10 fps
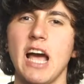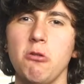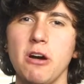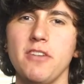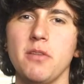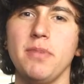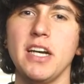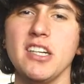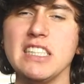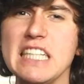However,
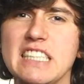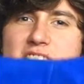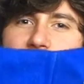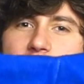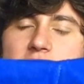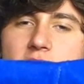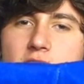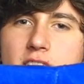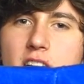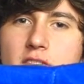because extended
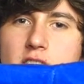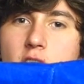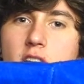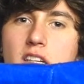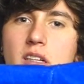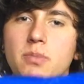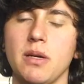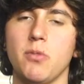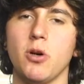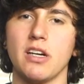cuff gloves are a little
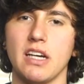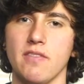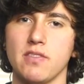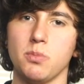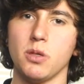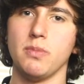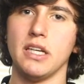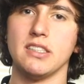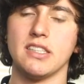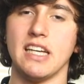bit more uncomfortable
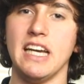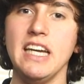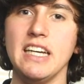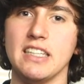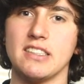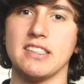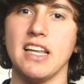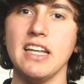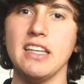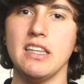because of the heat and
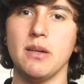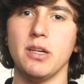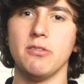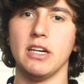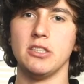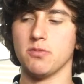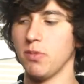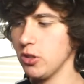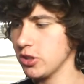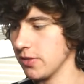slightly limit range of
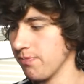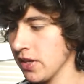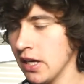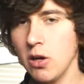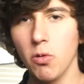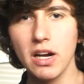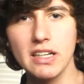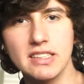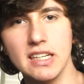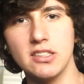motion, what
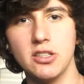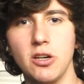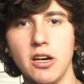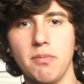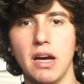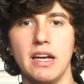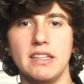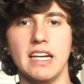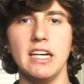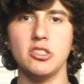I tend to do at
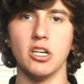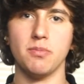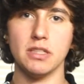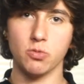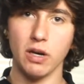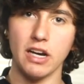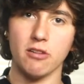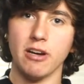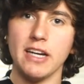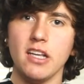my day job is
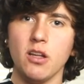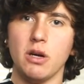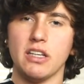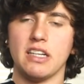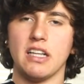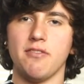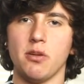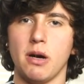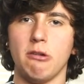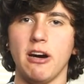wear a regular welding glove
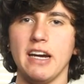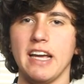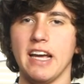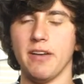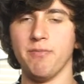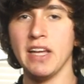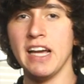on my right hand